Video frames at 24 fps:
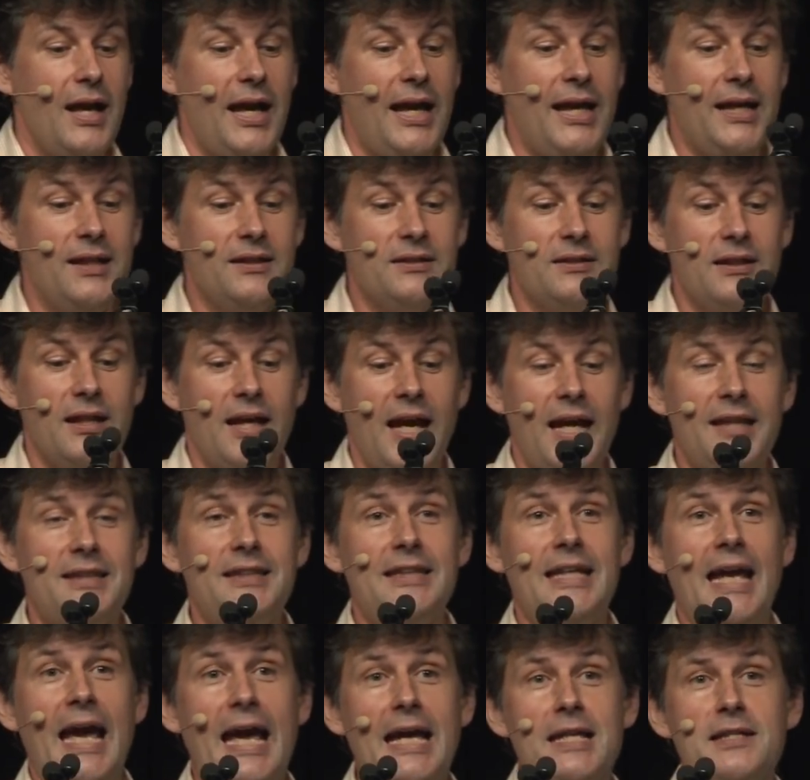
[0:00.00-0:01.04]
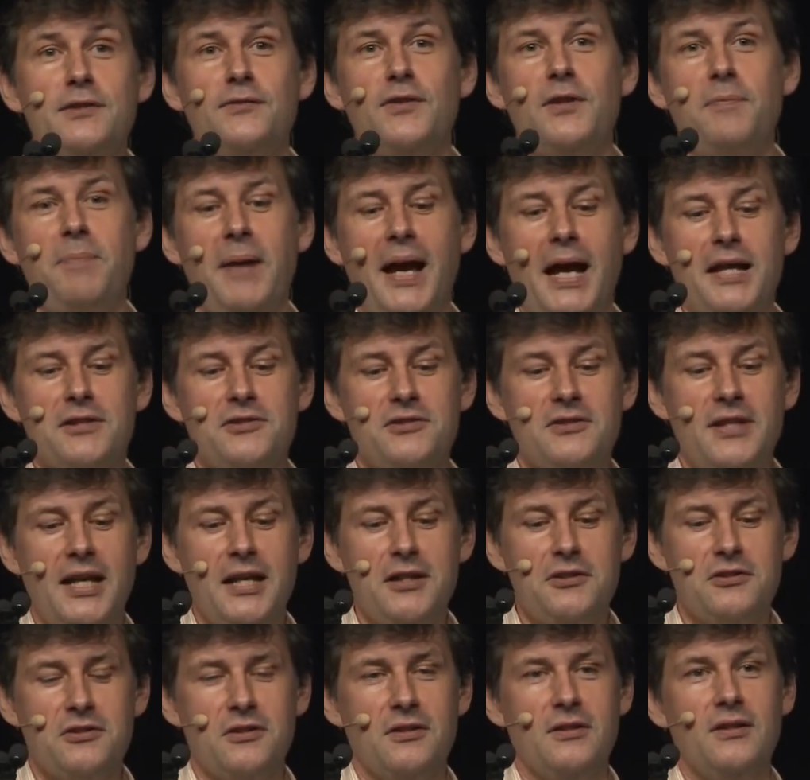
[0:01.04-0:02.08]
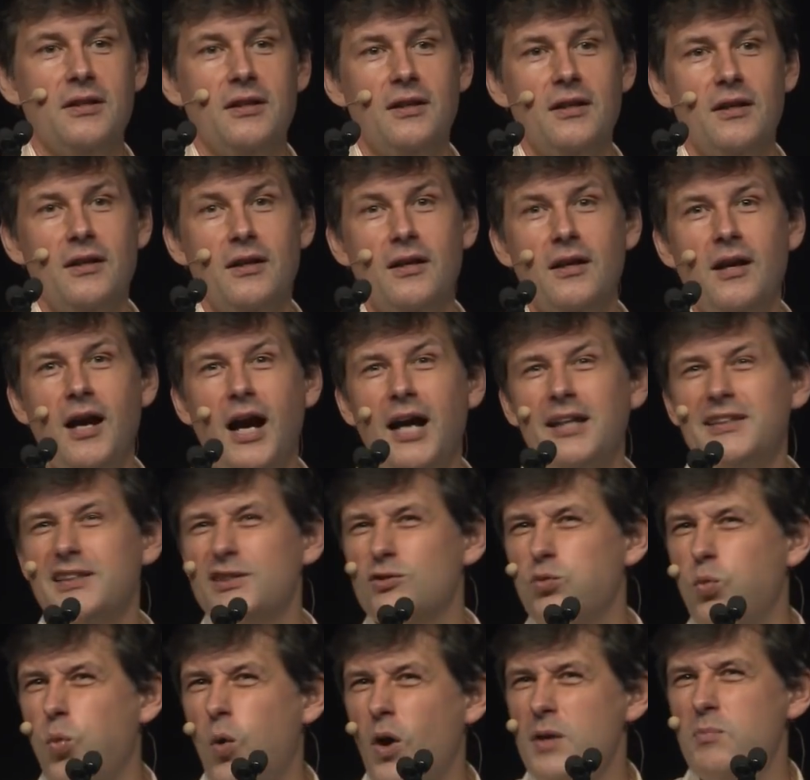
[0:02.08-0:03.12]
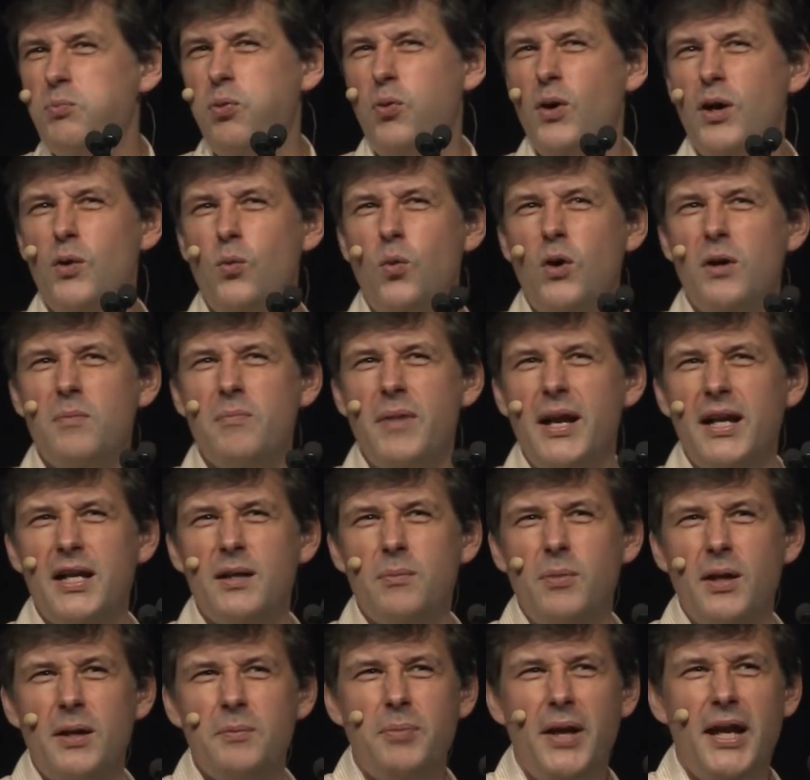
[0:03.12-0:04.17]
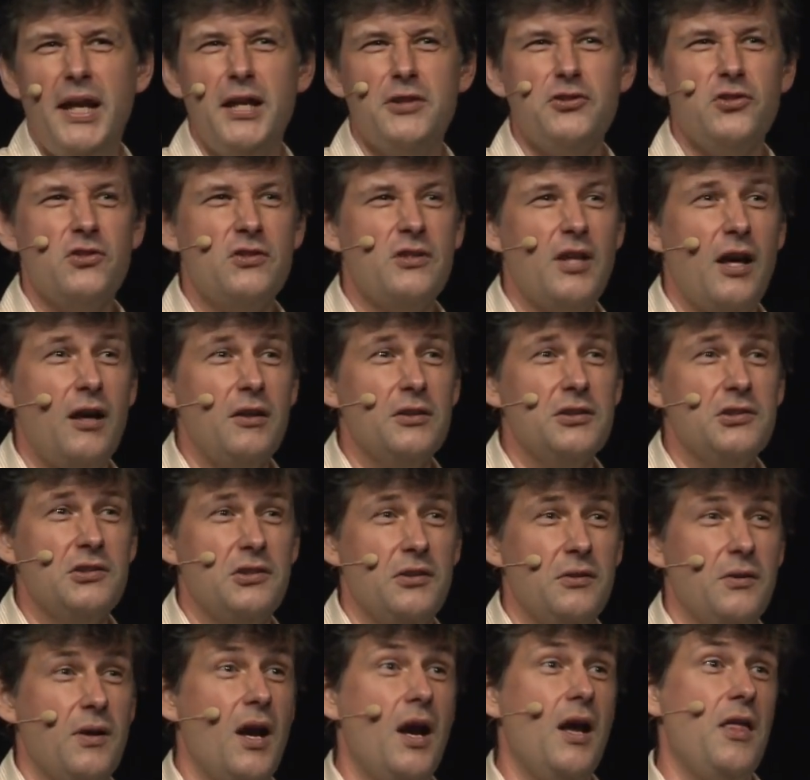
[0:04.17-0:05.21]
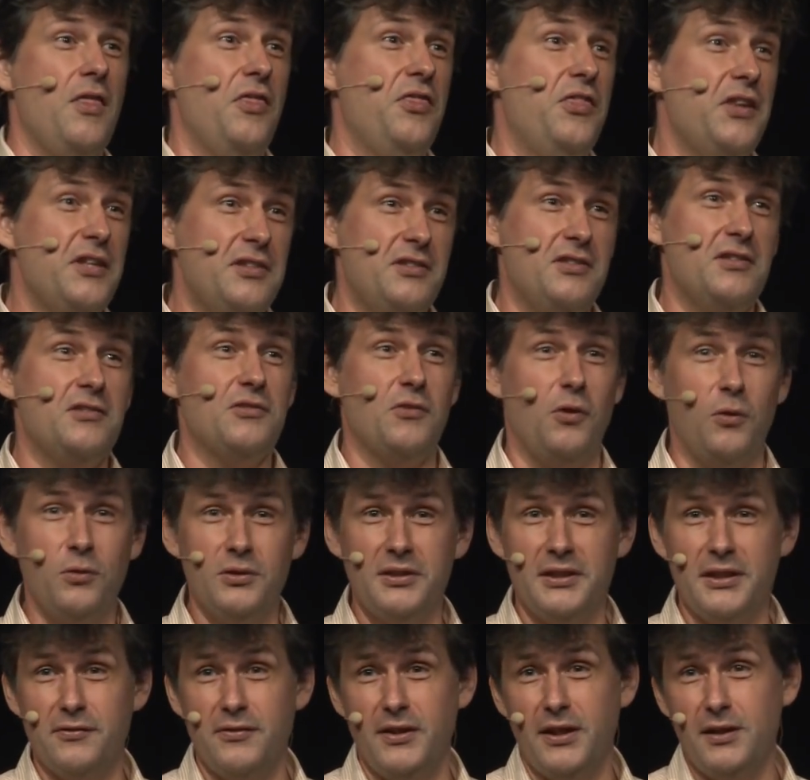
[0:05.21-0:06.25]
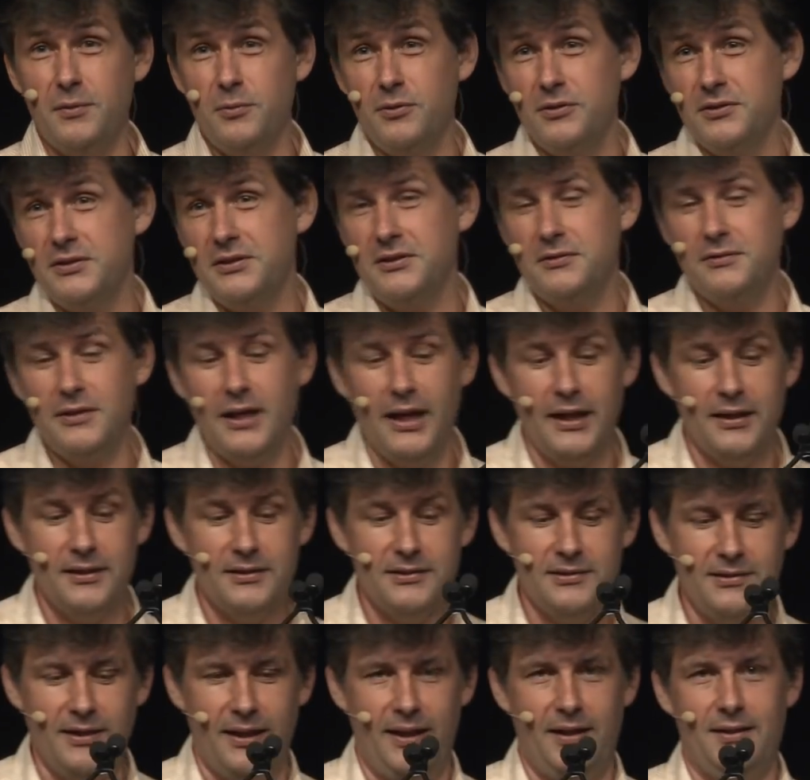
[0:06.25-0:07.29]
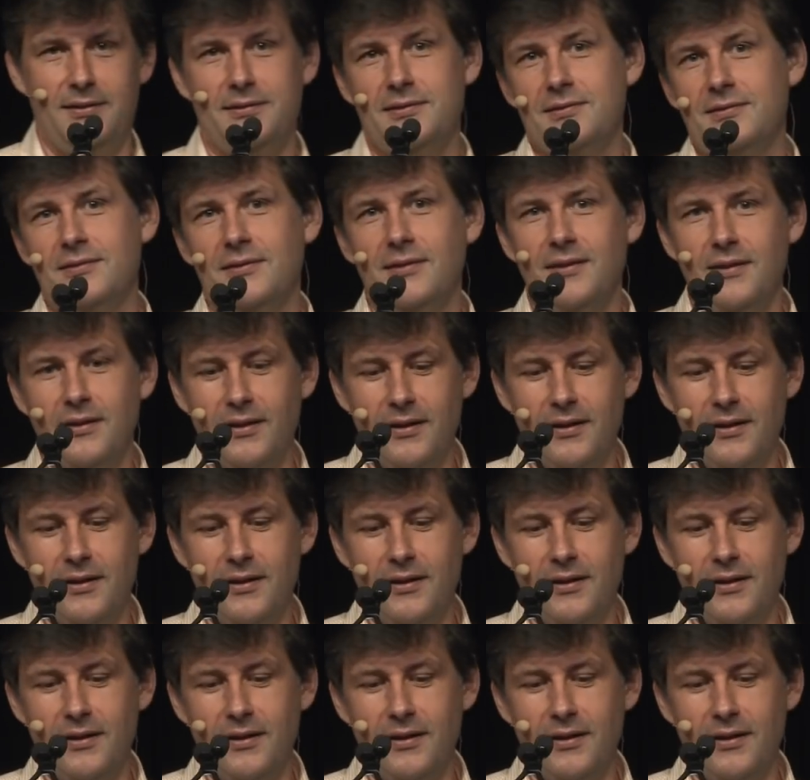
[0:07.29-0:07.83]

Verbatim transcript: And at the end of the pagination, on this 1.1 megabyte page, it tells you this is only available in the United States.